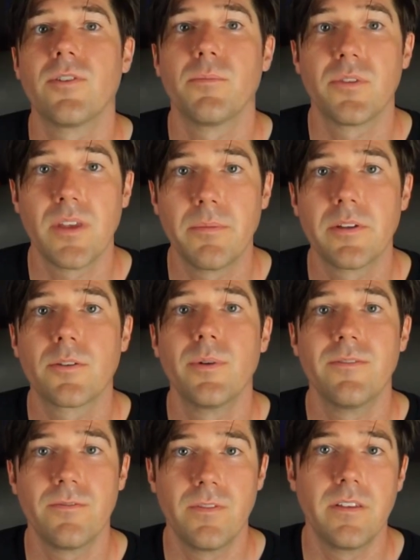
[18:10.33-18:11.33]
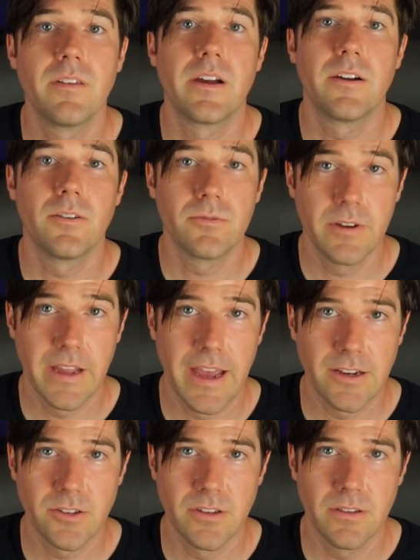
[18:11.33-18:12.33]
from subsequent fissile
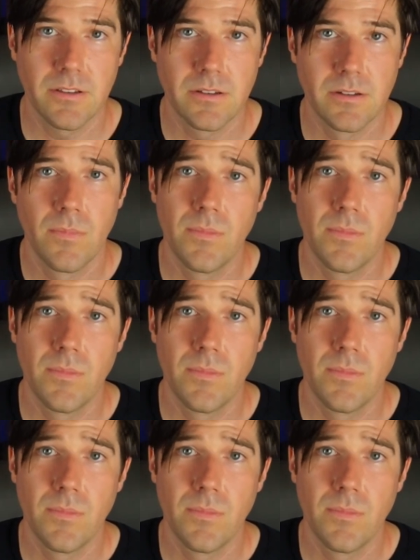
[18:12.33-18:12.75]
reactions.